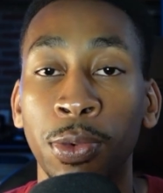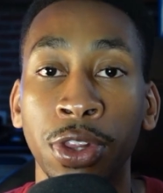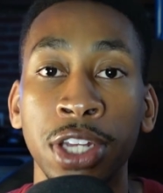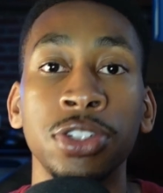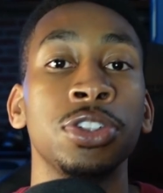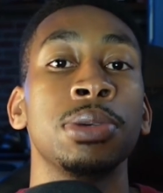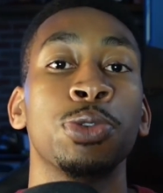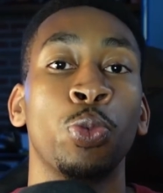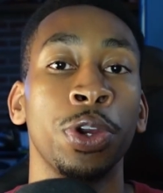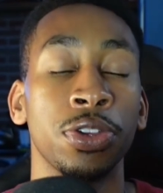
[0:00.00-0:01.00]
relationships
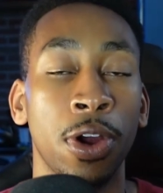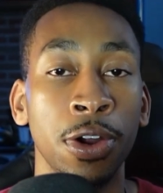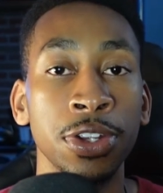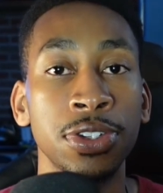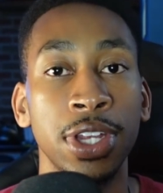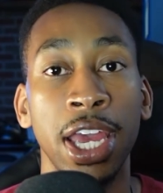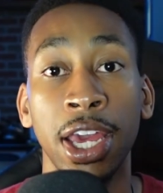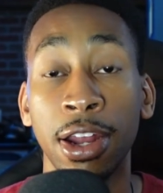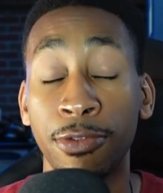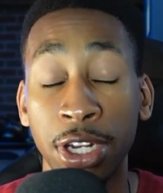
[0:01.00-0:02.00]
with artists
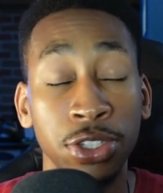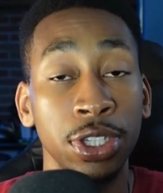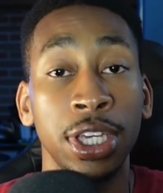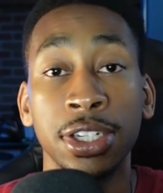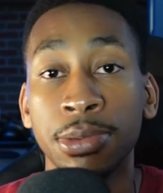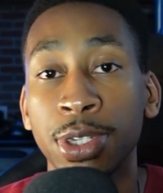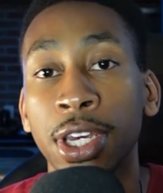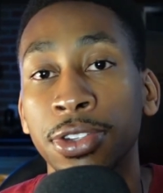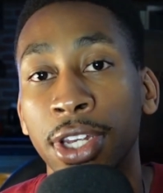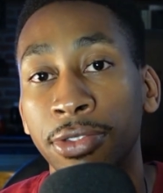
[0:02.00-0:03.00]
and eventually get some
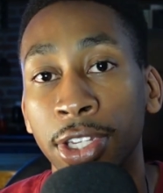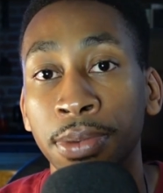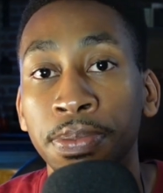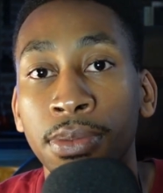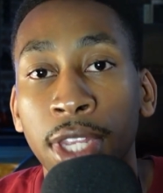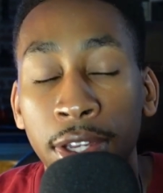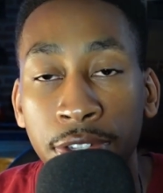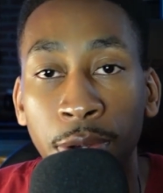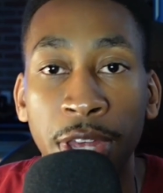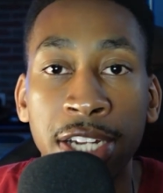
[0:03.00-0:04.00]
sales out of it.
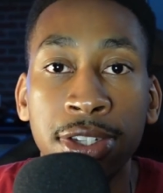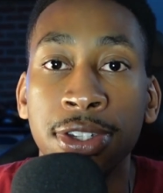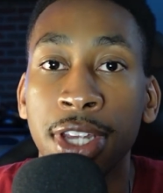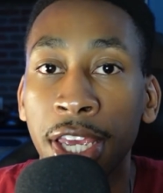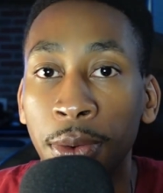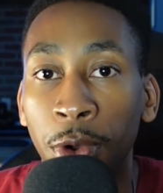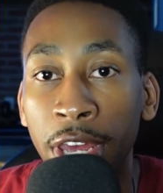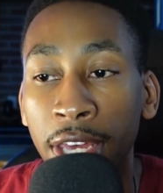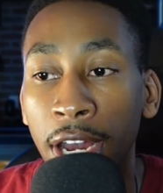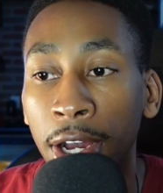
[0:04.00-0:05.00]
So that's the second
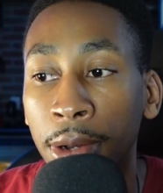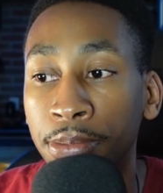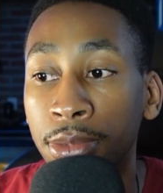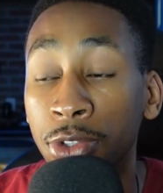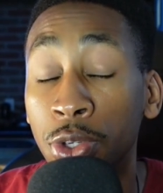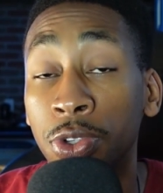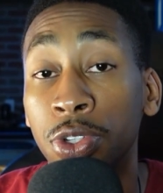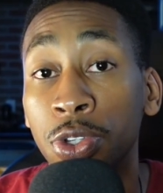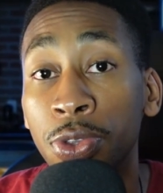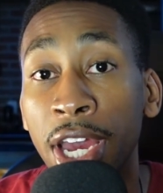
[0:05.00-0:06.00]
way you
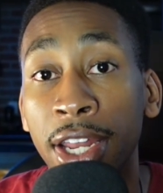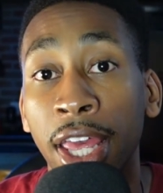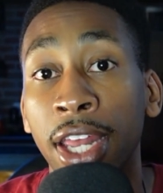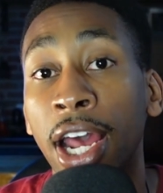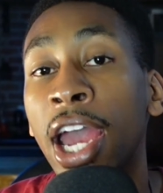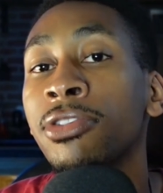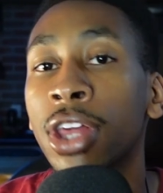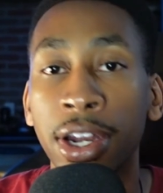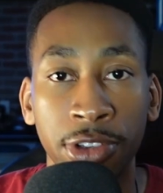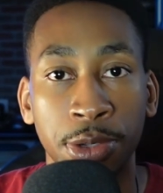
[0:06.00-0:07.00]
can do that, and I have a
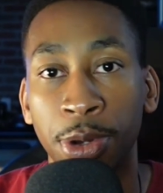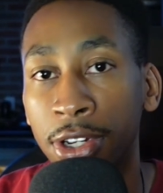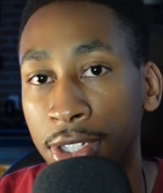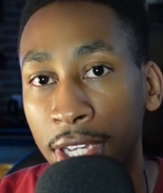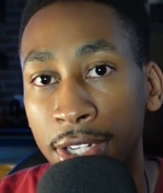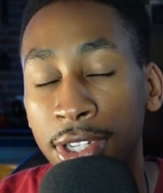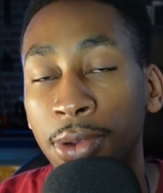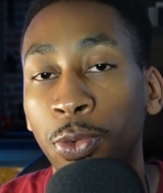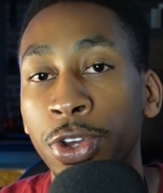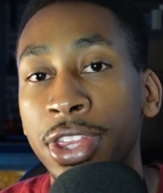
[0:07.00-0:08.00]
lot of experience, like I
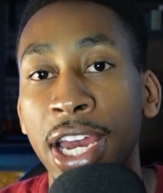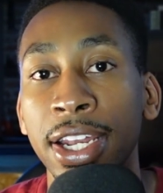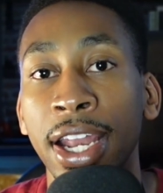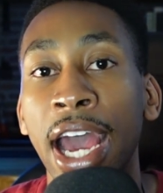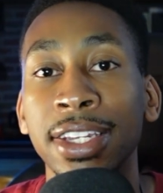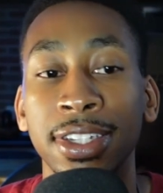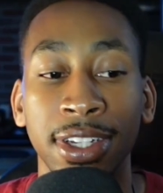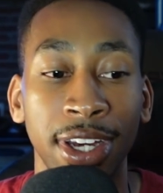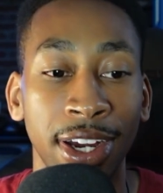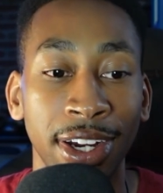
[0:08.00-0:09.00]
said, with that. Not
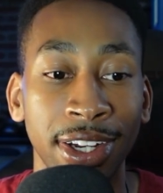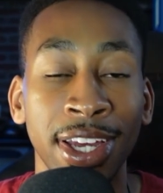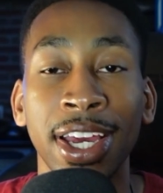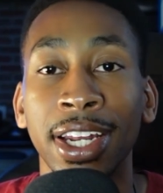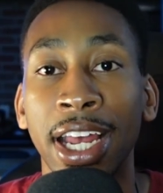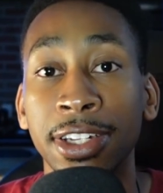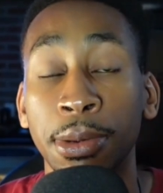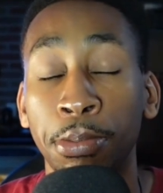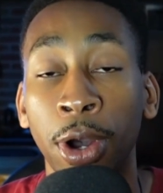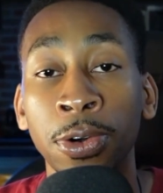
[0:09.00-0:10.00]

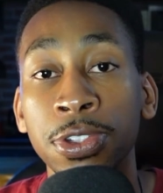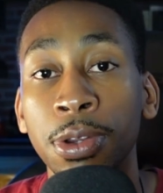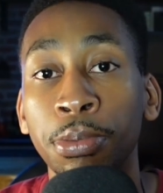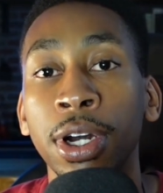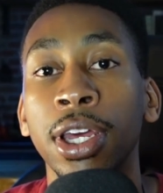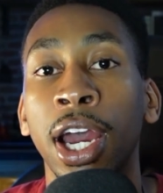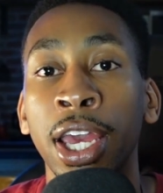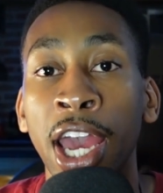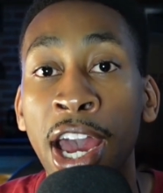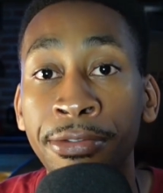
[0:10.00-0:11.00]
to boast, but I
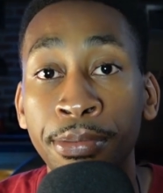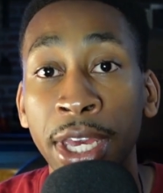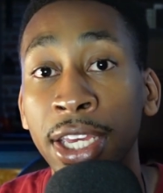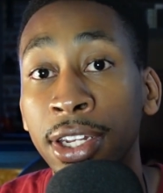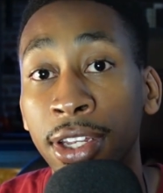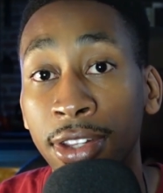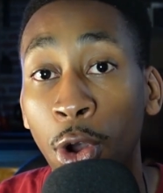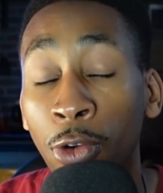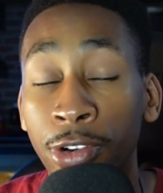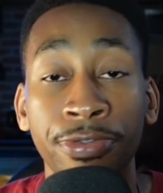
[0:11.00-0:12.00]
have made
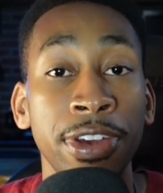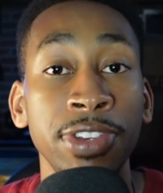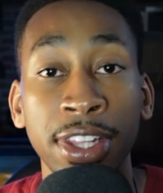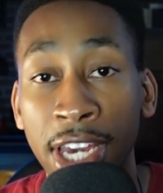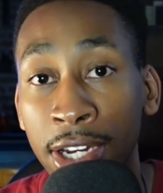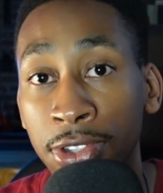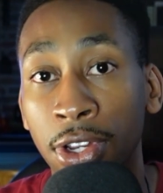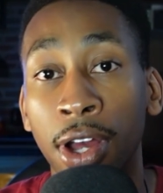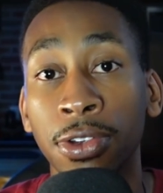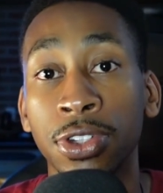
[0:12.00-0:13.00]
over
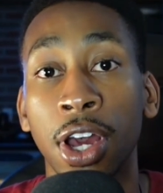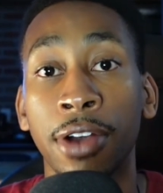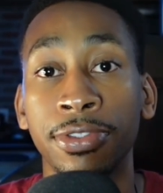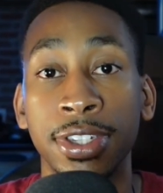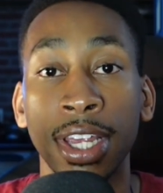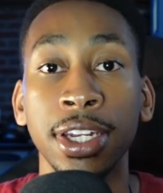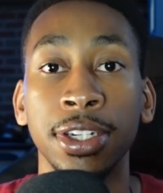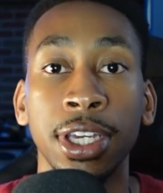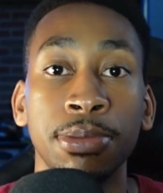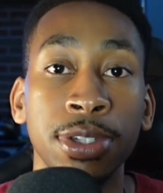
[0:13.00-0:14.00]
$50,000 off of sending
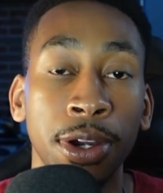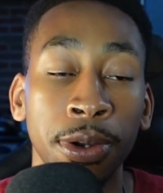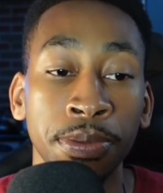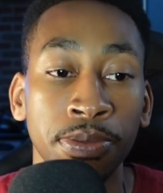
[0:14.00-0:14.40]
DMs. So